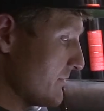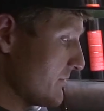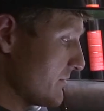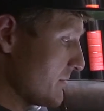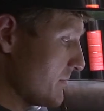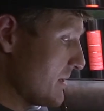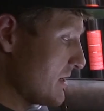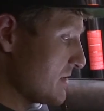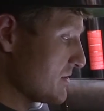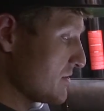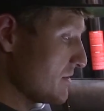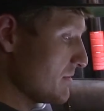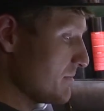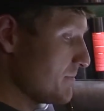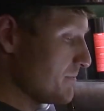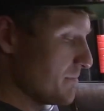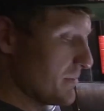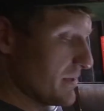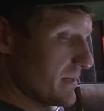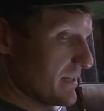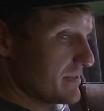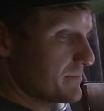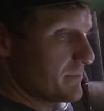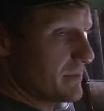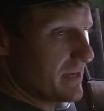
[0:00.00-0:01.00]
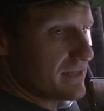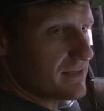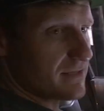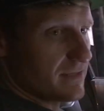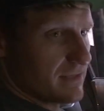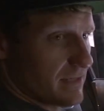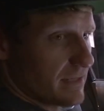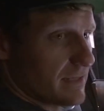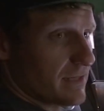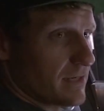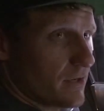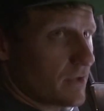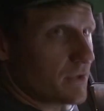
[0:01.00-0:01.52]
information, but it's basically
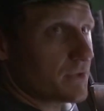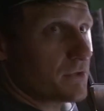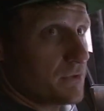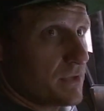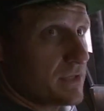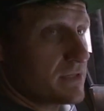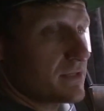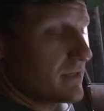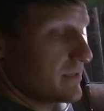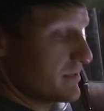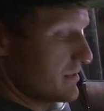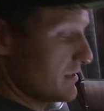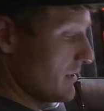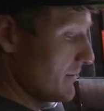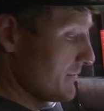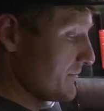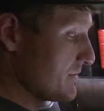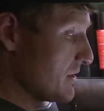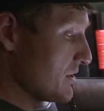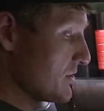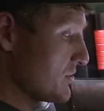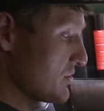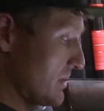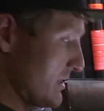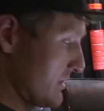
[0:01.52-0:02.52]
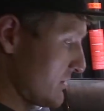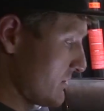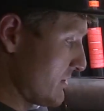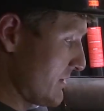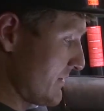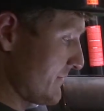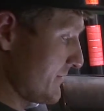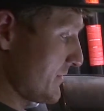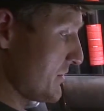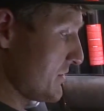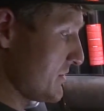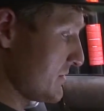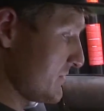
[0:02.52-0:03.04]
the characteristics of the injector
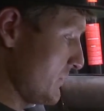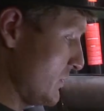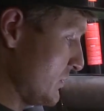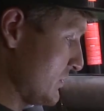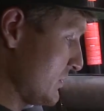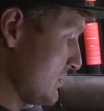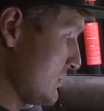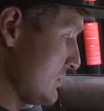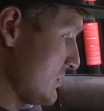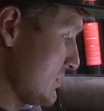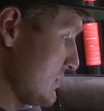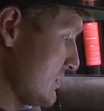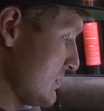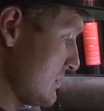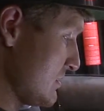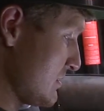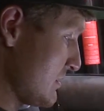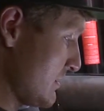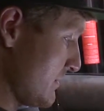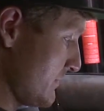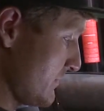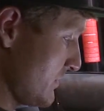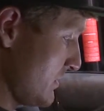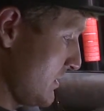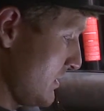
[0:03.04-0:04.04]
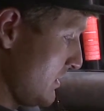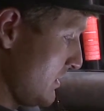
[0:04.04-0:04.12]
at various voltages and stuff.